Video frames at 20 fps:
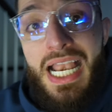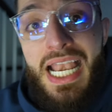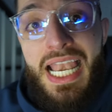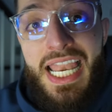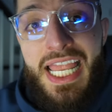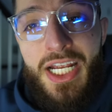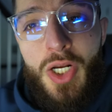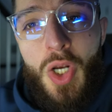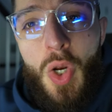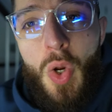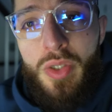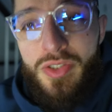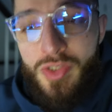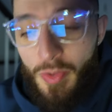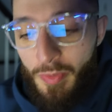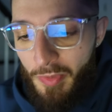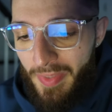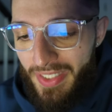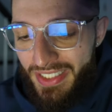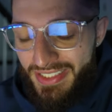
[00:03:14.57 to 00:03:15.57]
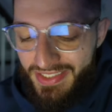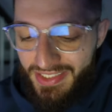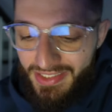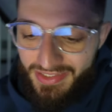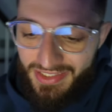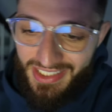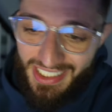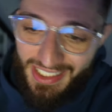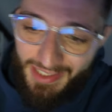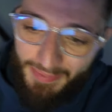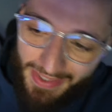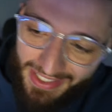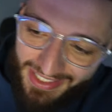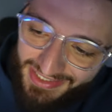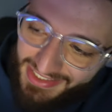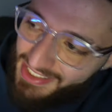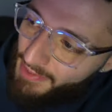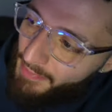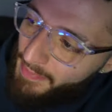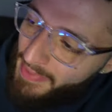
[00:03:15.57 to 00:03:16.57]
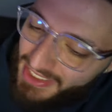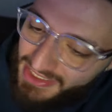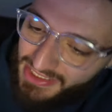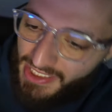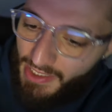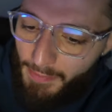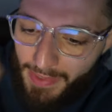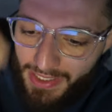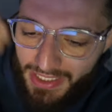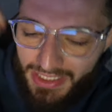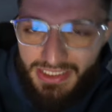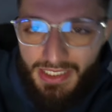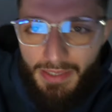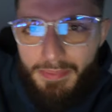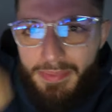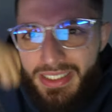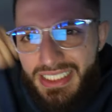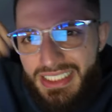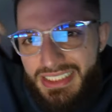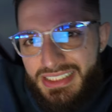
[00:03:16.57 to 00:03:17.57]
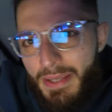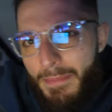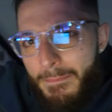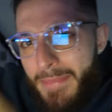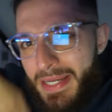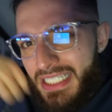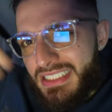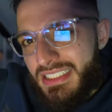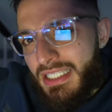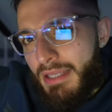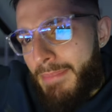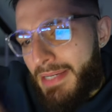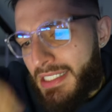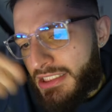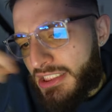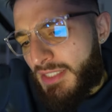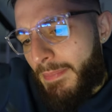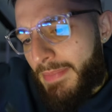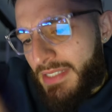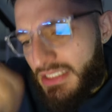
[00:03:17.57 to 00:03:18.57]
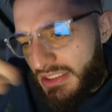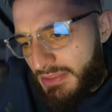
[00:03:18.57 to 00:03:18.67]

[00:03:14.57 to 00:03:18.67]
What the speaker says: Let go, let's hope we make a sale tonight. Make a sale, make a sale, make a sale, make a sale, make a sale, make a sale, make a